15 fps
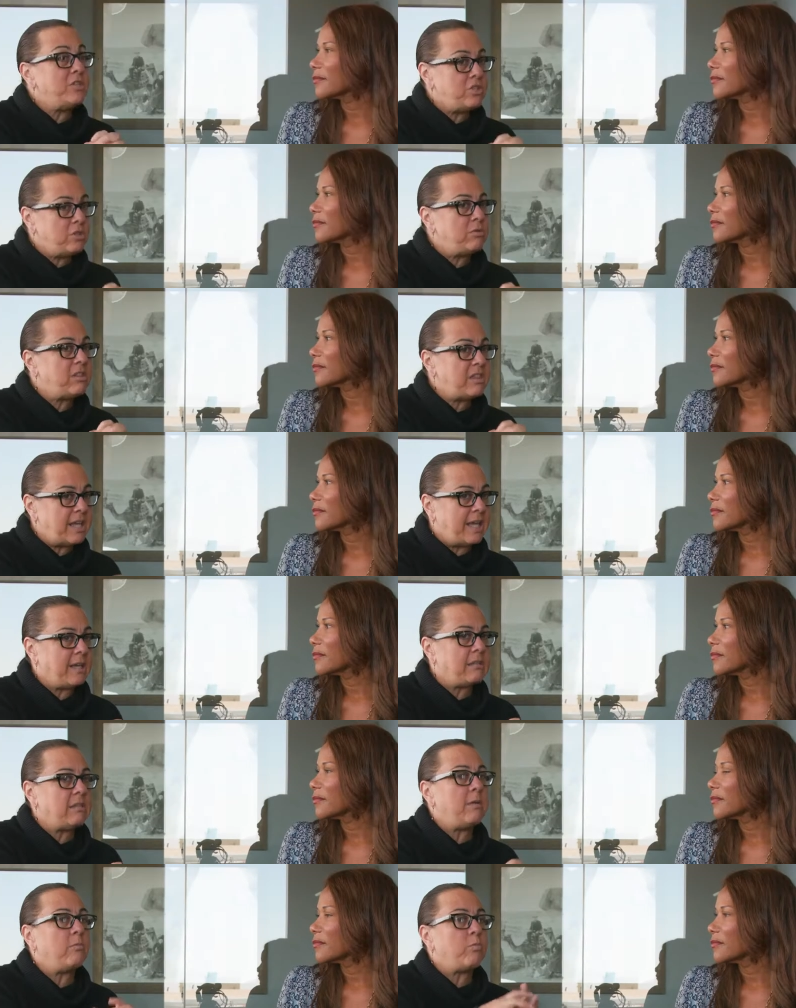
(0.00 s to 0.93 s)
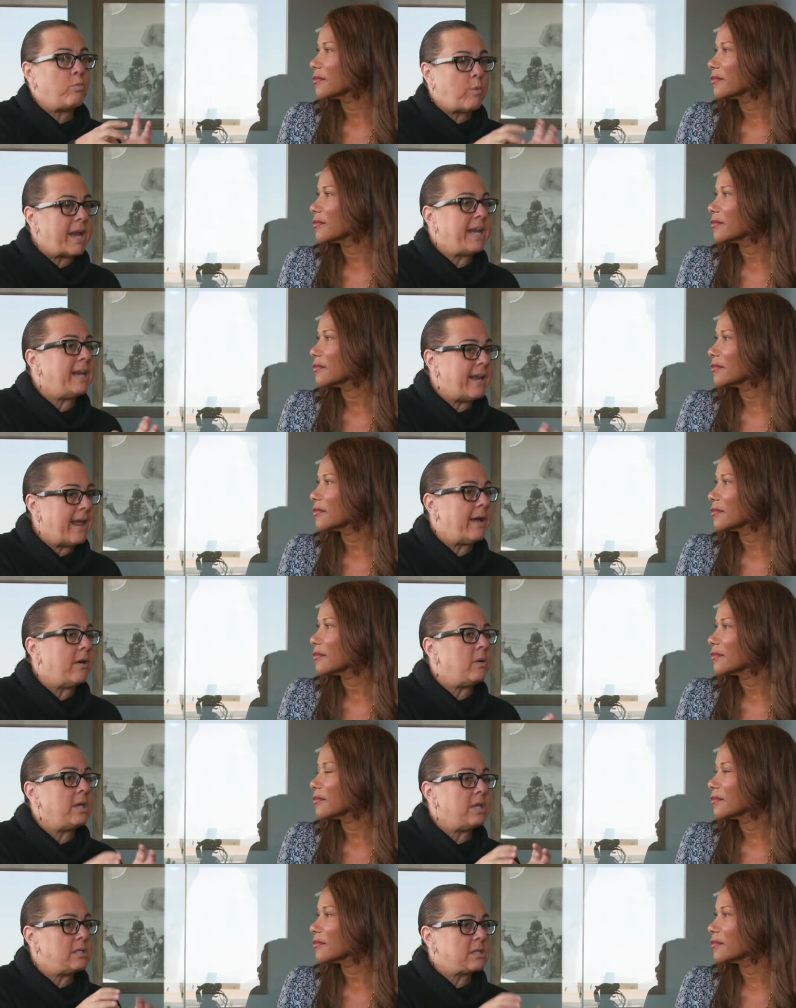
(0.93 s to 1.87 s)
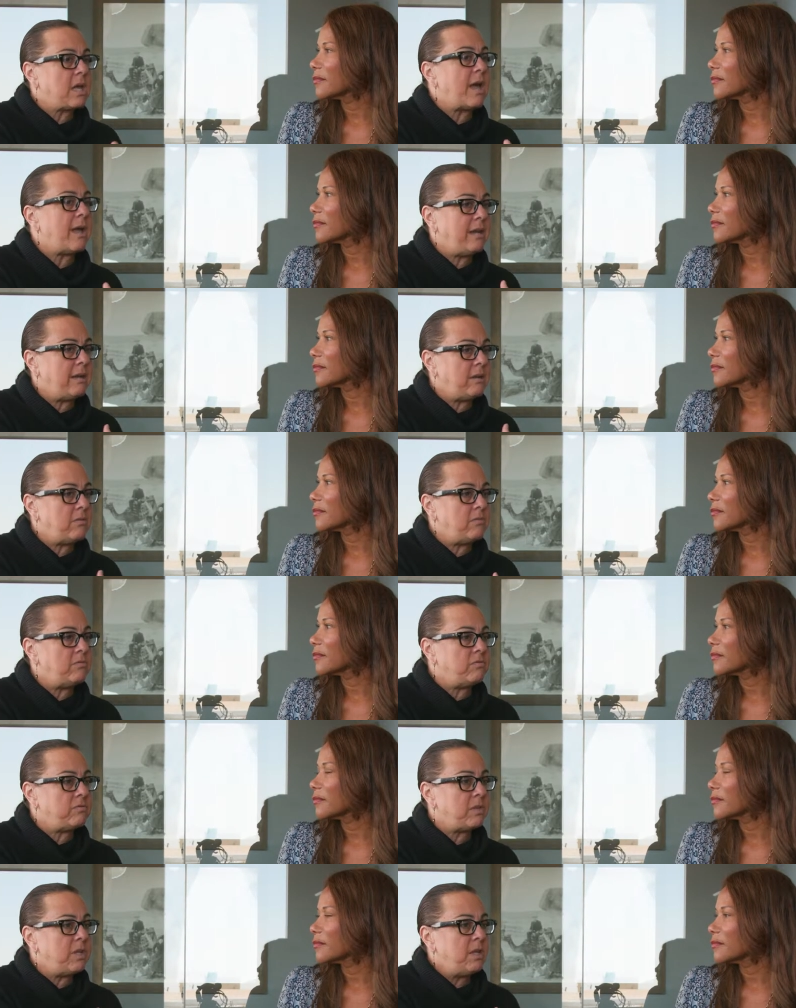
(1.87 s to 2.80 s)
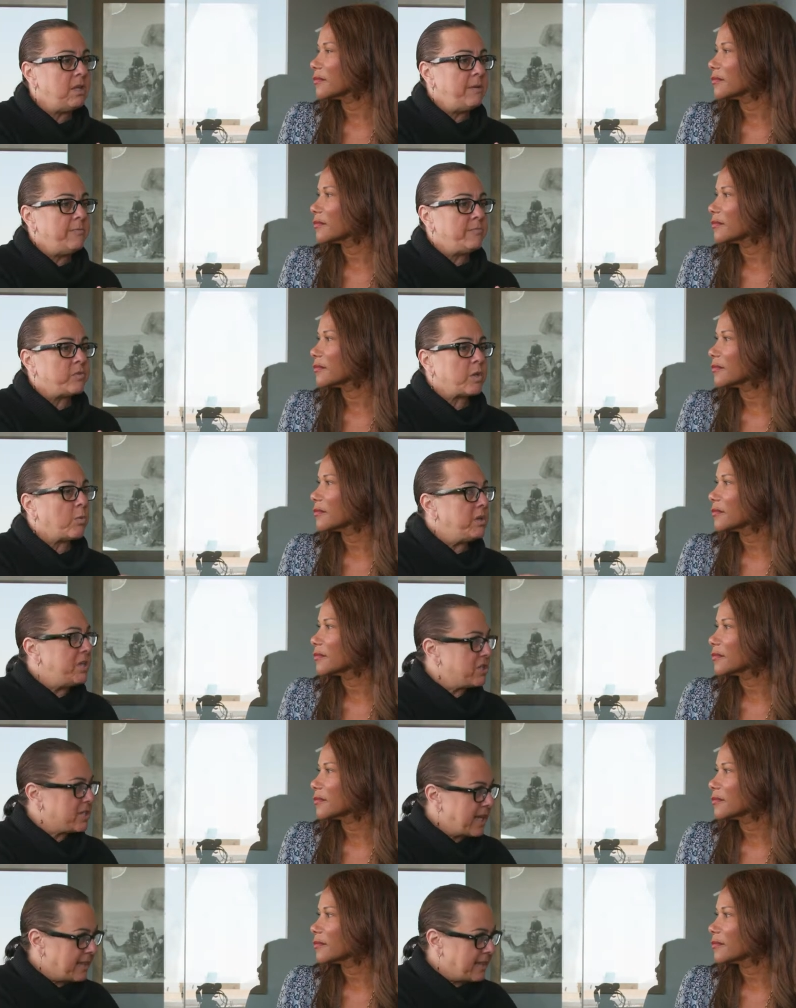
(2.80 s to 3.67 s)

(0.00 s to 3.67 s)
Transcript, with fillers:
Speaker 1: do think that right now is kind of, we just